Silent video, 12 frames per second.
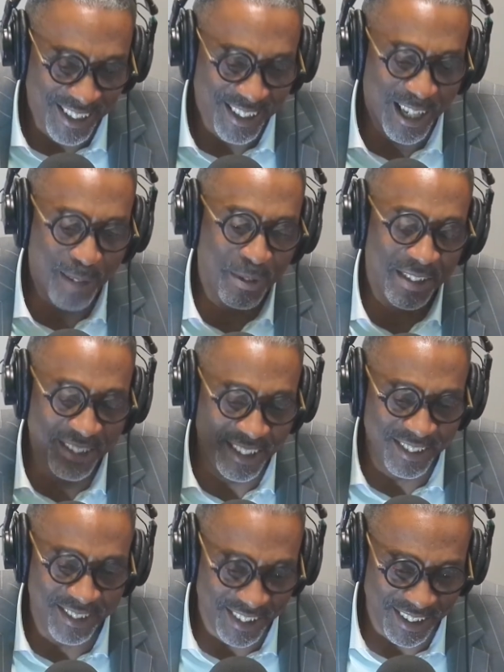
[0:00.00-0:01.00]
coming to
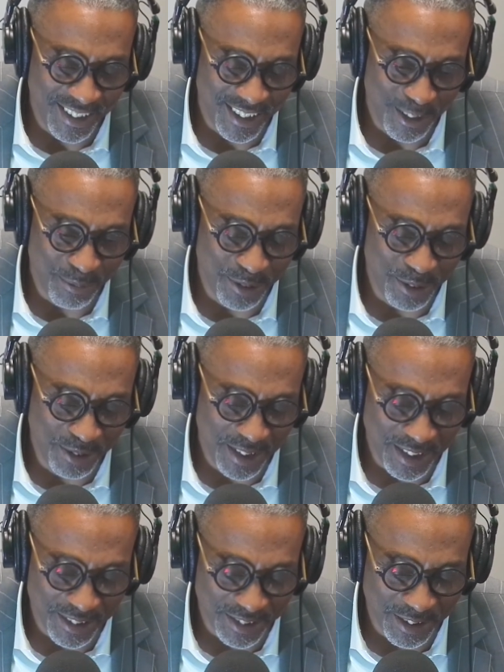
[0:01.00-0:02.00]
DC um, two
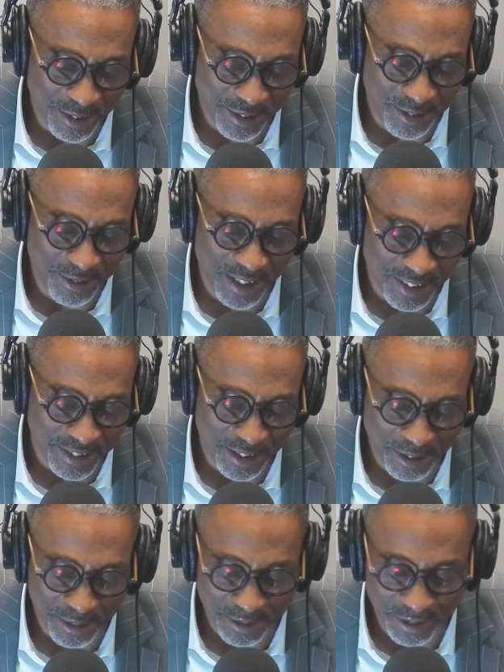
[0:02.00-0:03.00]
years two, two years
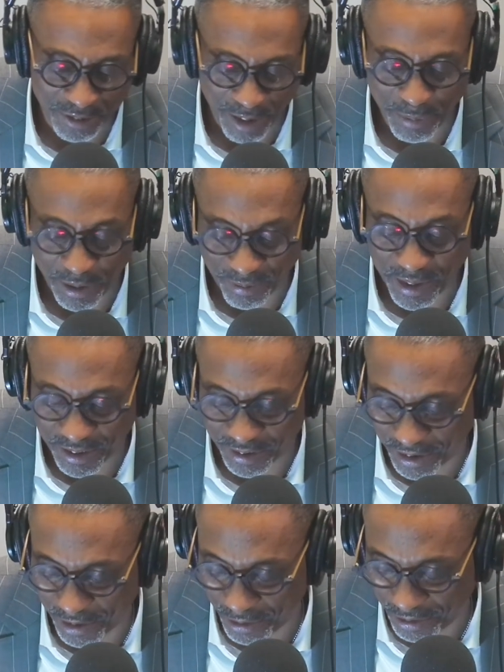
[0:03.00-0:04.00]
ago. I mean three years
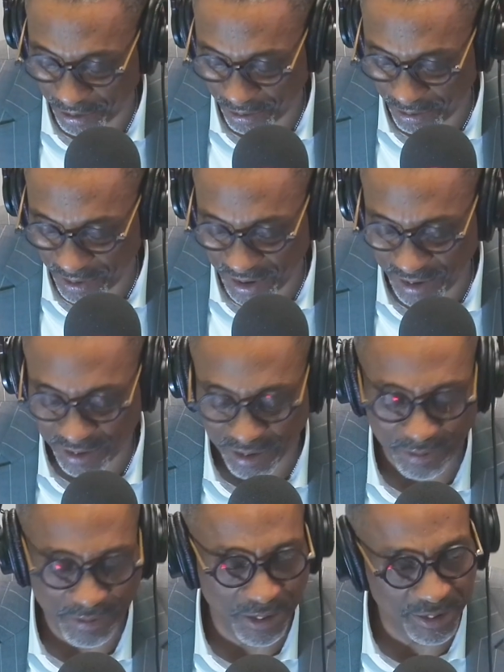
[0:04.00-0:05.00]
ago to teach the
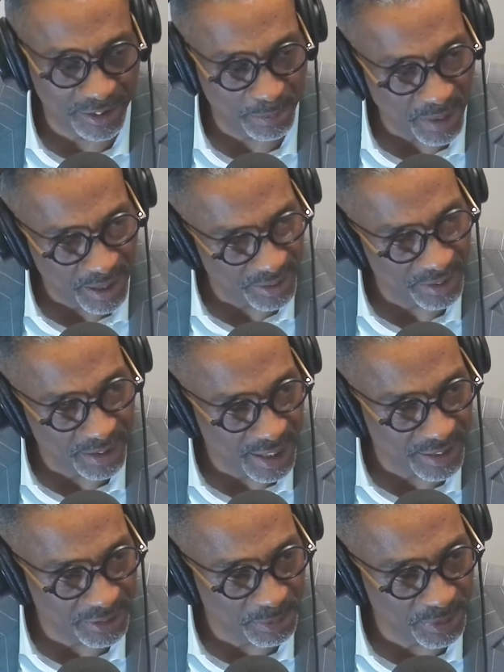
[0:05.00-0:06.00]
first Aspire to
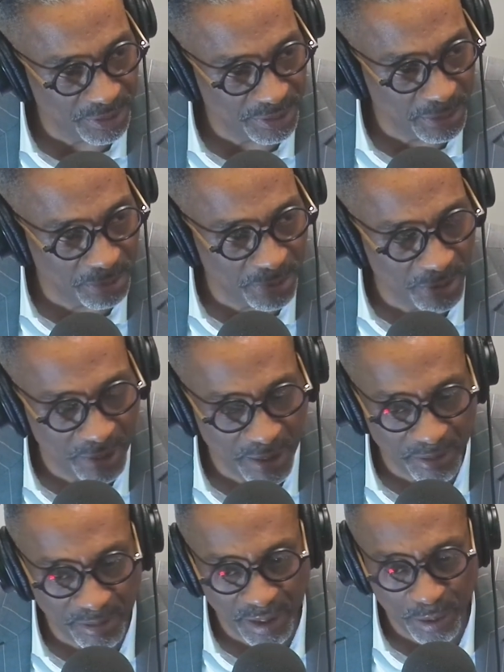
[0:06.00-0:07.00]
Entrepreneurship program
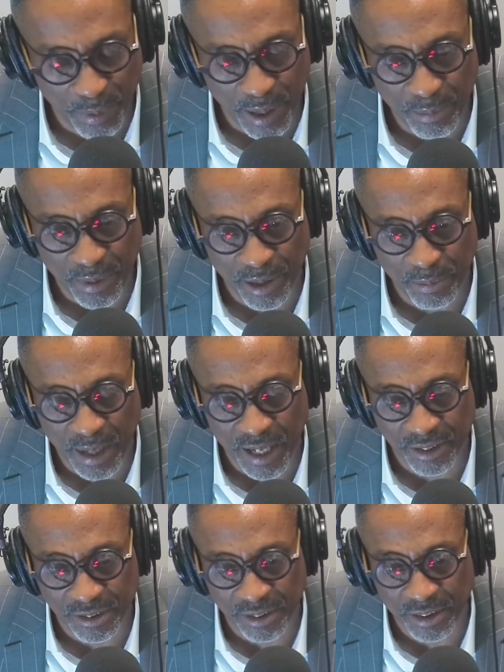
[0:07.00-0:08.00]
created by Mayor
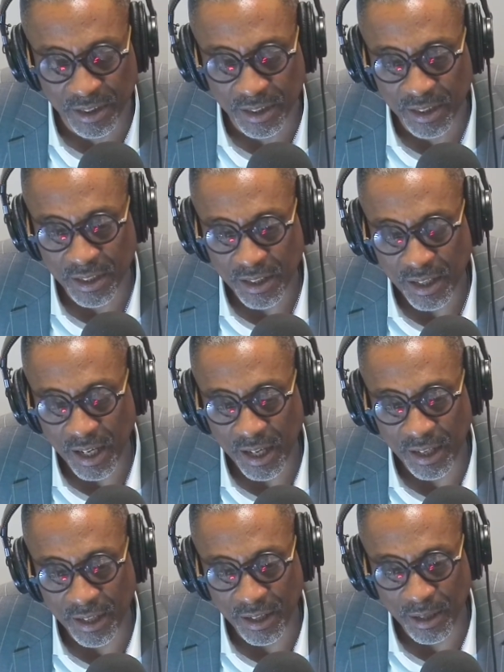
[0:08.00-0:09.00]
Bowser
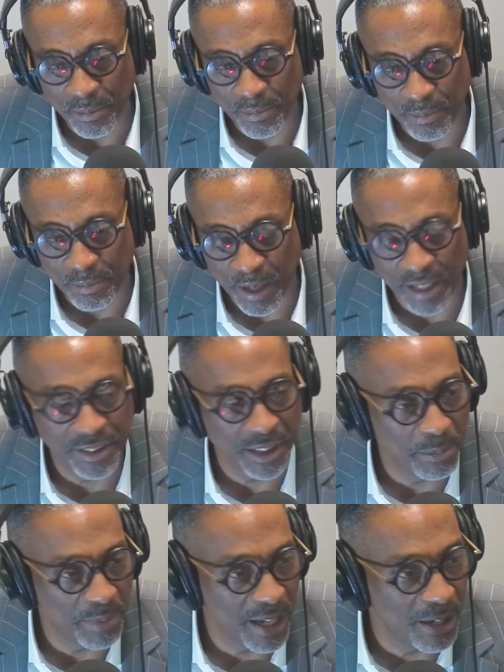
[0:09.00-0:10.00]
and um, Project
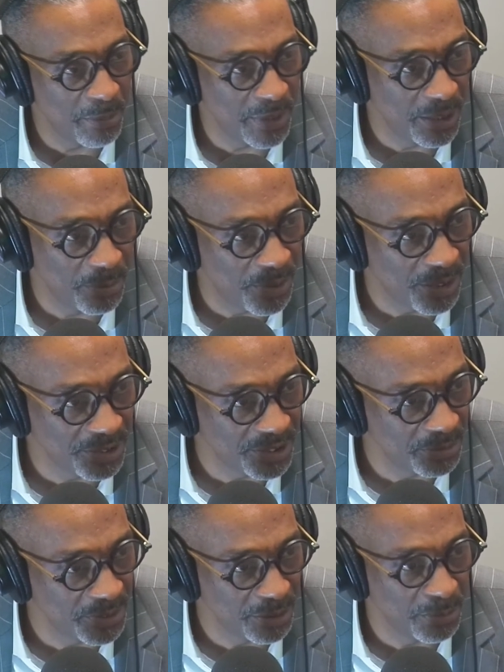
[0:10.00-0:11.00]
Empowerment in
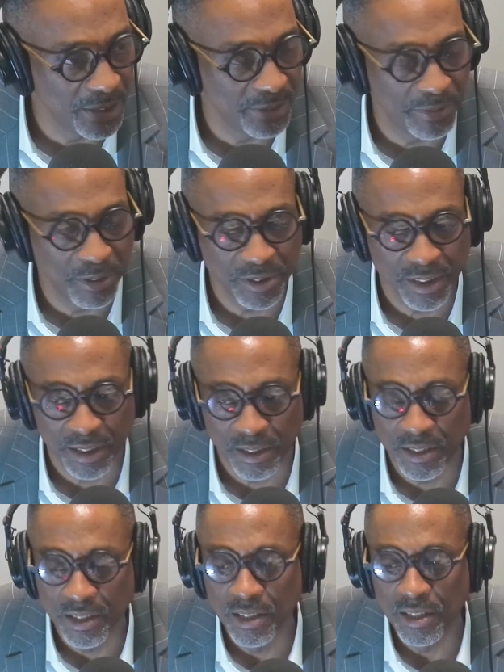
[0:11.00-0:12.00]
partnership with some other folks here.
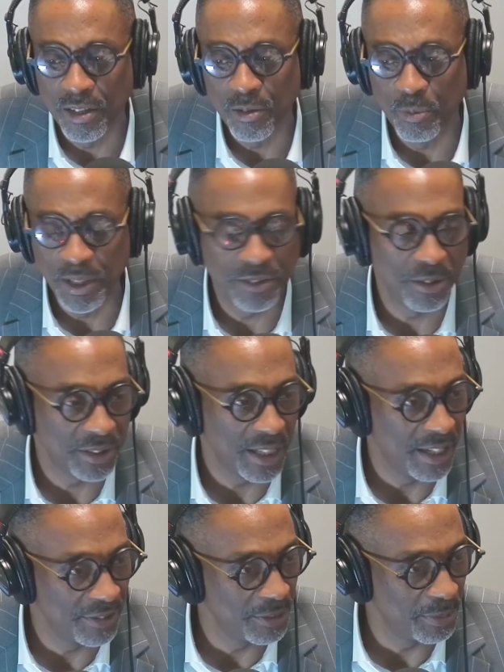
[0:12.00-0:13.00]
We taught the
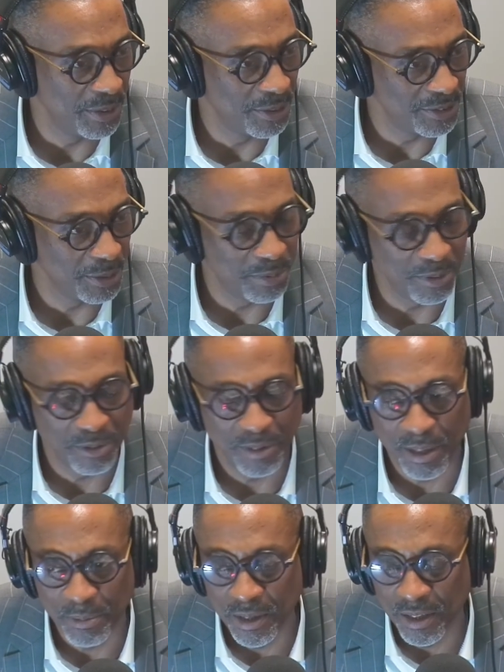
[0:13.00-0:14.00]
entrepreneurship program,